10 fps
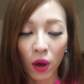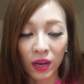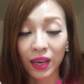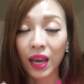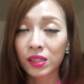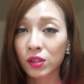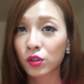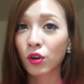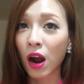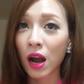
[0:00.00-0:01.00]
when it gets
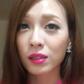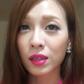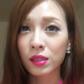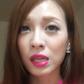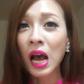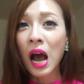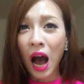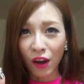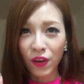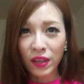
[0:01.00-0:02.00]
into your eyes, because
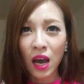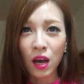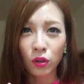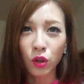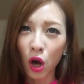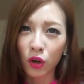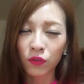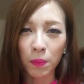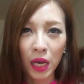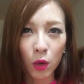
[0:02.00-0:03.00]
I find that a lot
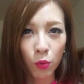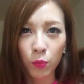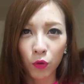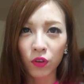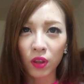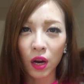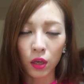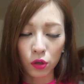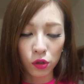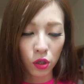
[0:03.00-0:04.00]
of the makeup remover that
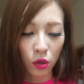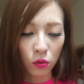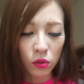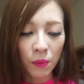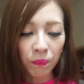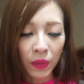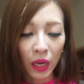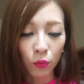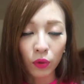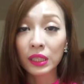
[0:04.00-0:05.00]
I used to use,
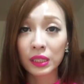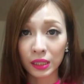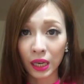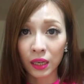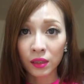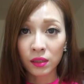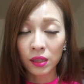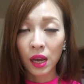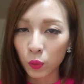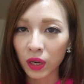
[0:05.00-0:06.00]
it really
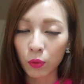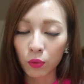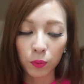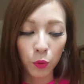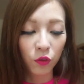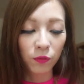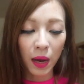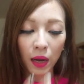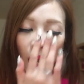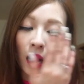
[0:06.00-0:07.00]
stings when I remove
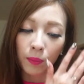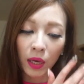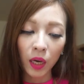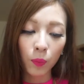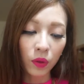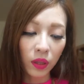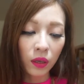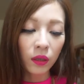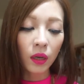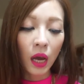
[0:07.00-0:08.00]
my eye makeup with
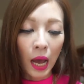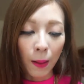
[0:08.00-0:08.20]
it,